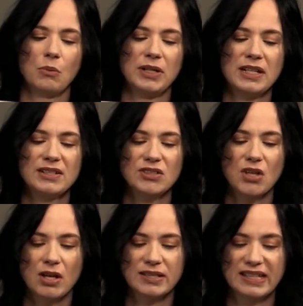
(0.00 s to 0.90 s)
When he
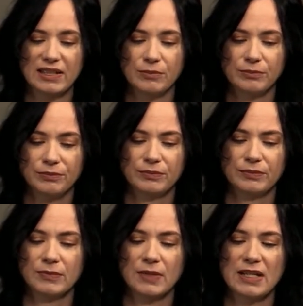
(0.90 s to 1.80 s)
saw Tim,
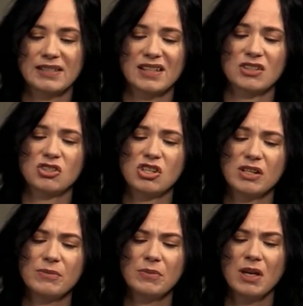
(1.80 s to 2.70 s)
he said,
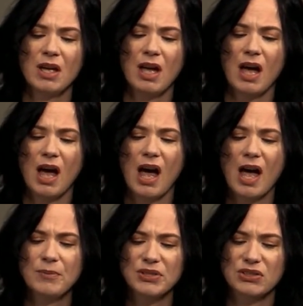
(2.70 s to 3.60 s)
Jim,
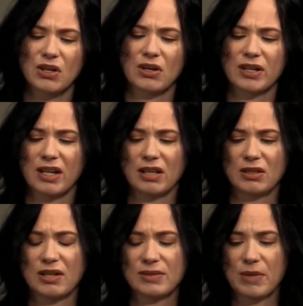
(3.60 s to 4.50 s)
I'm sorry I
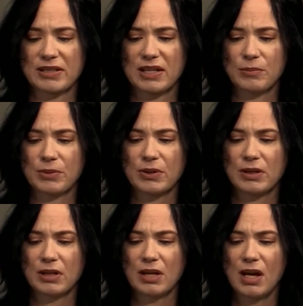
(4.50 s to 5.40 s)
lost my temper.
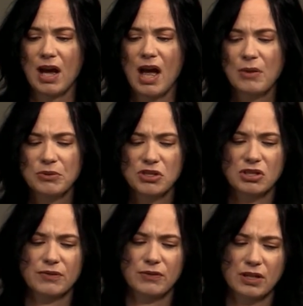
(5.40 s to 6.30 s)
I want
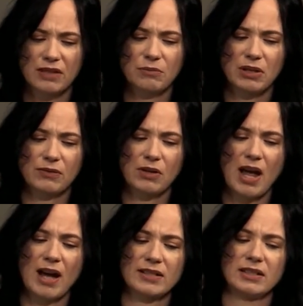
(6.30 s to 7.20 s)
you to forgive me for
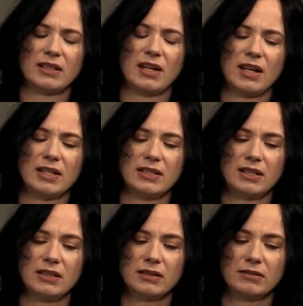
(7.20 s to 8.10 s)
acting like I
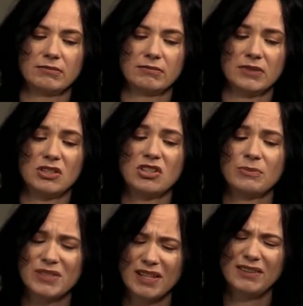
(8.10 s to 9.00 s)
did. And
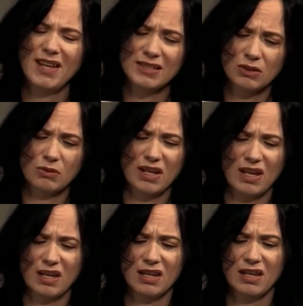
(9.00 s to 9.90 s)
Jim said, That's
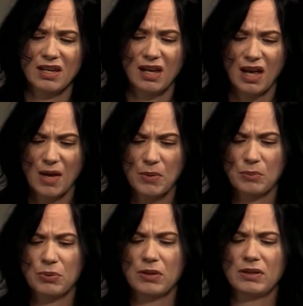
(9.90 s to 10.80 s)
okay. I've
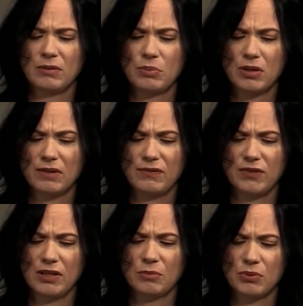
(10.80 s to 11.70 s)
been pre- pre-
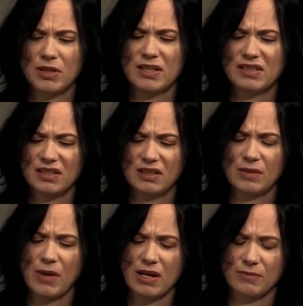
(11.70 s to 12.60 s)
feeling pretty silly
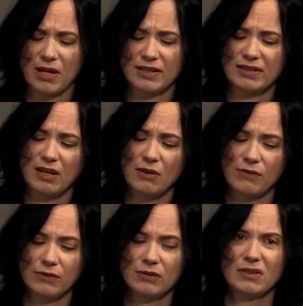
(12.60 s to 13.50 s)
about it
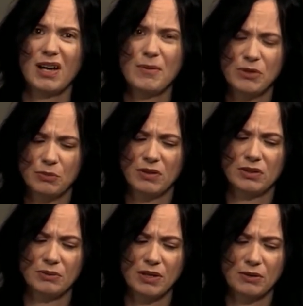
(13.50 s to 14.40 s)
myself. I'm the
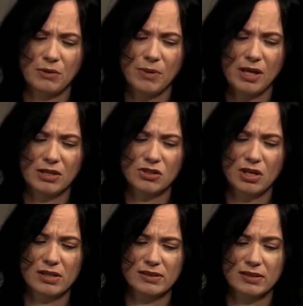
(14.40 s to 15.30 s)
one who ought to
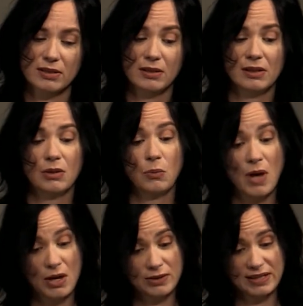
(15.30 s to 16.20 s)
apologize.
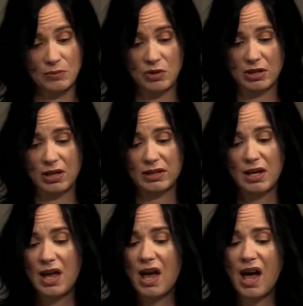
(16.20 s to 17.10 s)
Well, Tim went on,
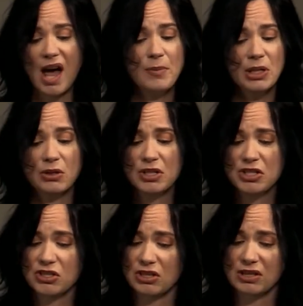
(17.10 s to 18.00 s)
I'm a
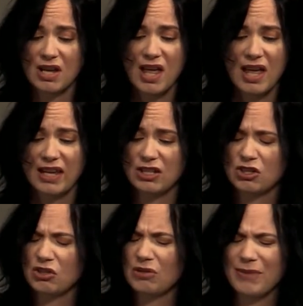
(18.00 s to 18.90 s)
Christian, and it
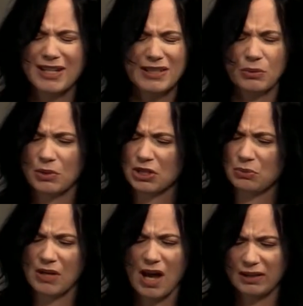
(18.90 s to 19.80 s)
sure makes it
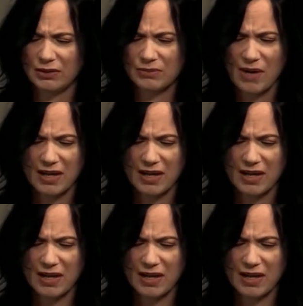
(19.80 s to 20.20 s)
worse when I lose